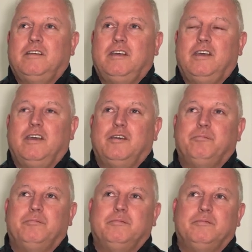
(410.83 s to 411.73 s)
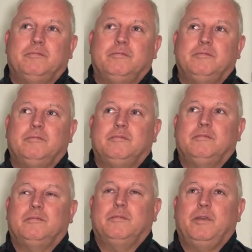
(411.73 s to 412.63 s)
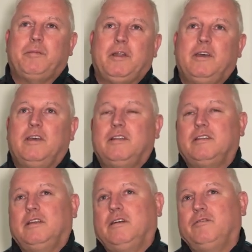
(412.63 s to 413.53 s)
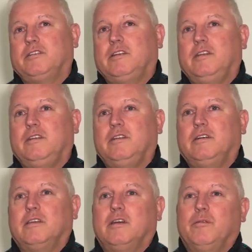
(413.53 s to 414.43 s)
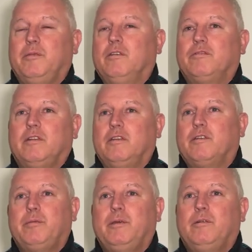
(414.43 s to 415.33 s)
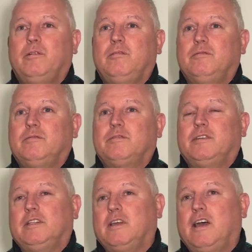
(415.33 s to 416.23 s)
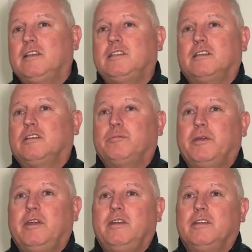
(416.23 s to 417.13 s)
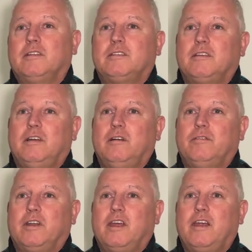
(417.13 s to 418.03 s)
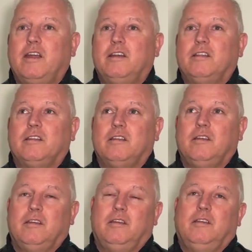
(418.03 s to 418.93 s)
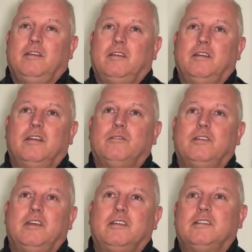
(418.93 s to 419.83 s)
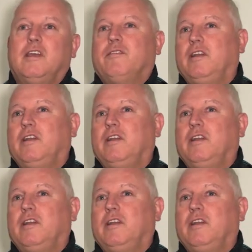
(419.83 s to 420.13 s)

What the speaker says: then we played, obviously I got a move to Liverpool, fantastic experience over there, and you know, things never